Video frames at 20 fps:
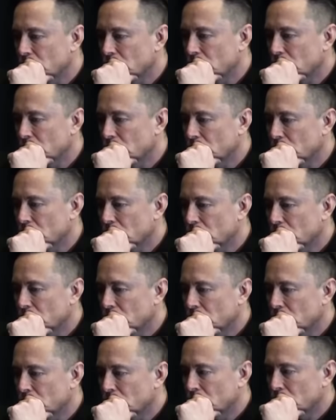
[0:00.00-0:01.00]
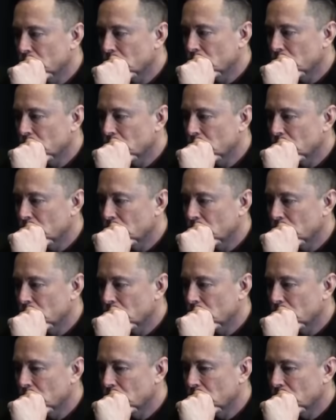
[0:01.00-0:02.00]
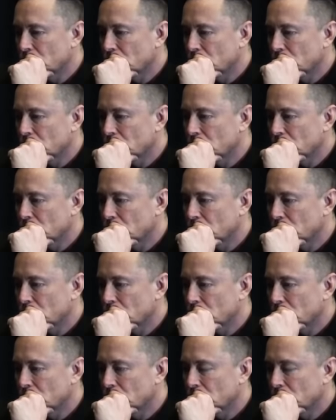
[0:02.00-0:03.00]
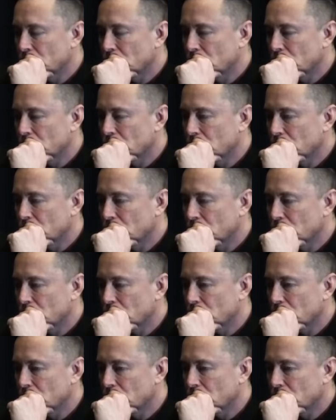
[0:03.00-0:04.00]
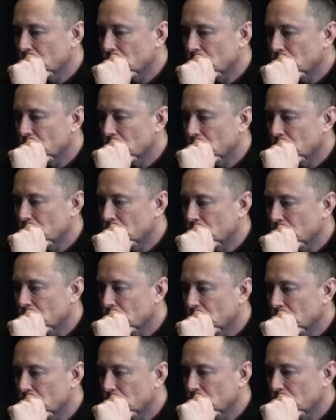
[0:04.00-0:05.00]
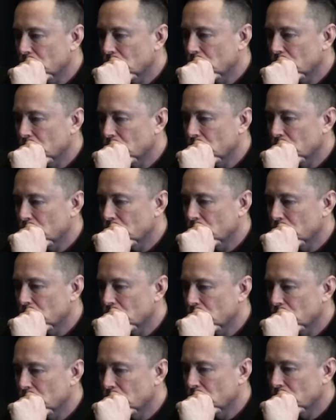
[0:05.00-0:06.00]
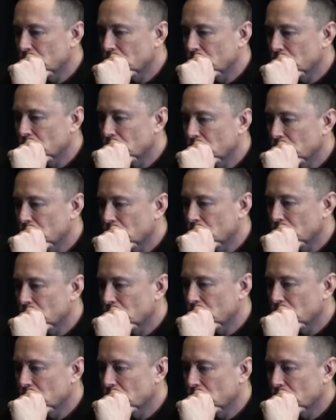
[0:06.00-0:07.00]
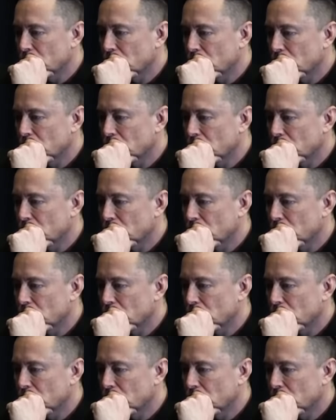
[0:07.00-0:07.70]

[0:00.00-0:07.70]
(silence)